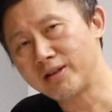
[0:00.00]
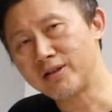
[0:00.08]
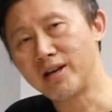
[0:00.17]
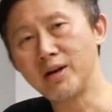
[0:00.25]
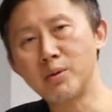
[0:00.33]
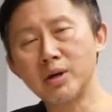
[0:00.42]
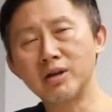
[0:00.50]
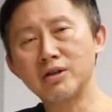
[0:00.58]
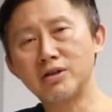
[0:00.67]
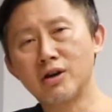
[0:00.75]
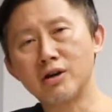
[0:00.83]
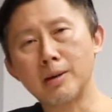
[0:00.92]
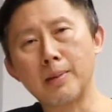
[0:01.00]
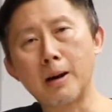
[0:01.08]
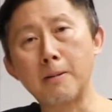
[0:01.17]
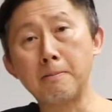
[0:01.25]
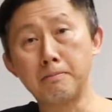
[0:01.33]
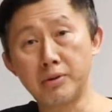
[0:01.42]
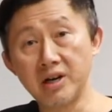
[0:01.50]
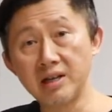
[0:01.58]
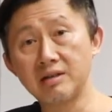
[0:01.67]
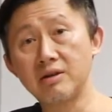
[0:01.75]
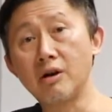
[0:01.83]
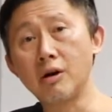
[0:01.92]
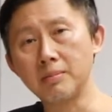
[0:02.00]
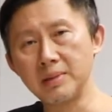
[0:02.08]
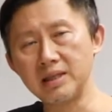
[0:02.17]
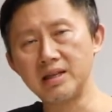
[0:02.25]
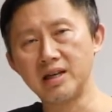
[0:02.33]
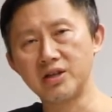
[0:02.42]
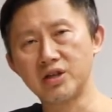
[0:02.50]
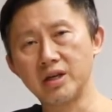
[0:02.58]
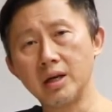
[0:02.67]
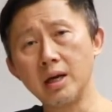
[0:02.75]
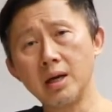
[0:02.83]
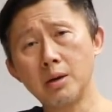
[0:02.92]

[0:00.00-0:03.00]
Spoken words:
today we're going to talk about breast augmentation,